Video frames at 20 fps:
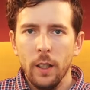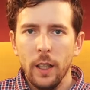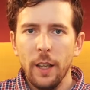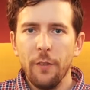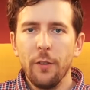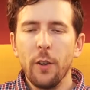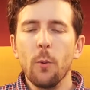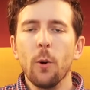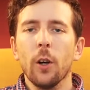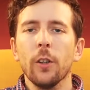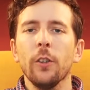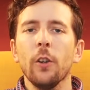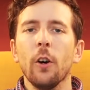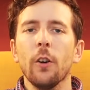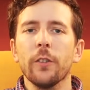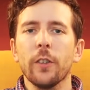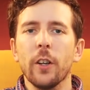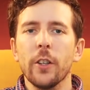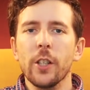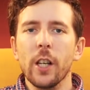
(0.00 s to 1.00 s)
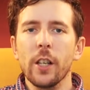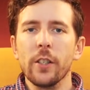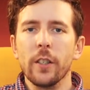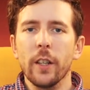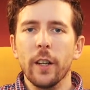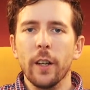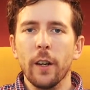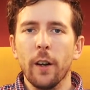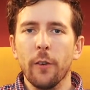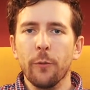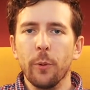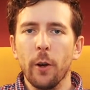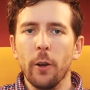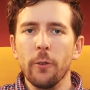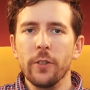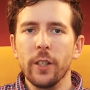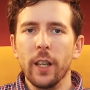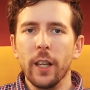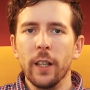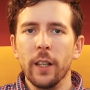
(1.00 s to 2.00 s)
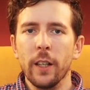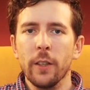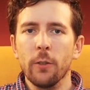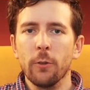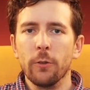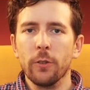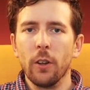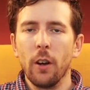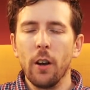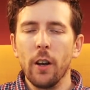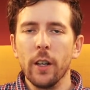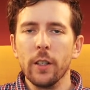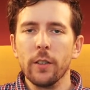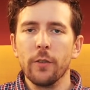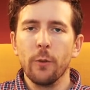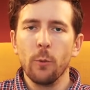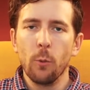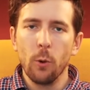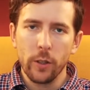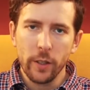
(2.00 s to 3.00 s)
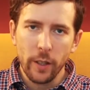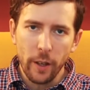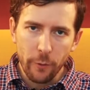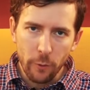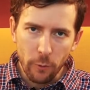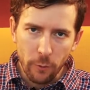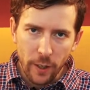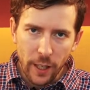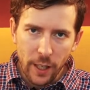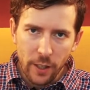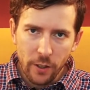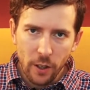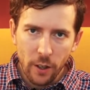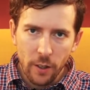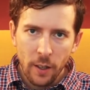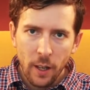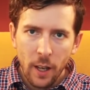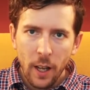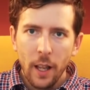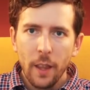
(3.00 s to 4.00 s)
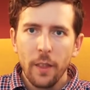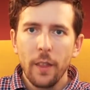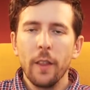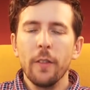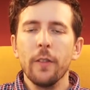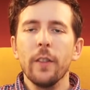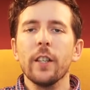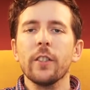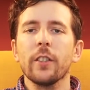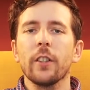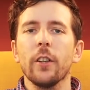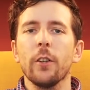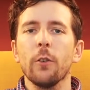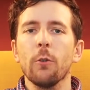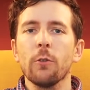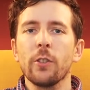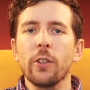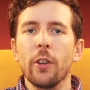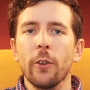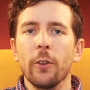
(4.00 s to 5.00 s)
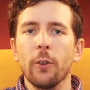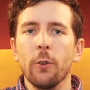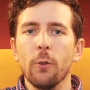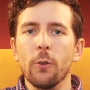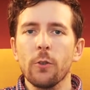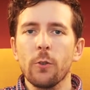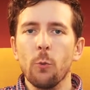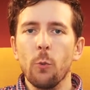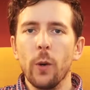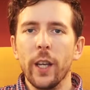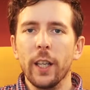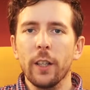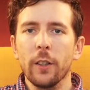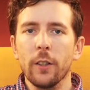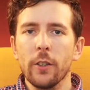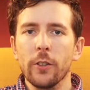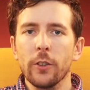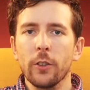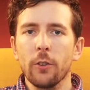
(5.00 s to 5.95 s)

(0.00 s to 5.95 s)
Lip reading: If you are not digesting enough protein in your diet for whatever reason, then this can also cause weakness,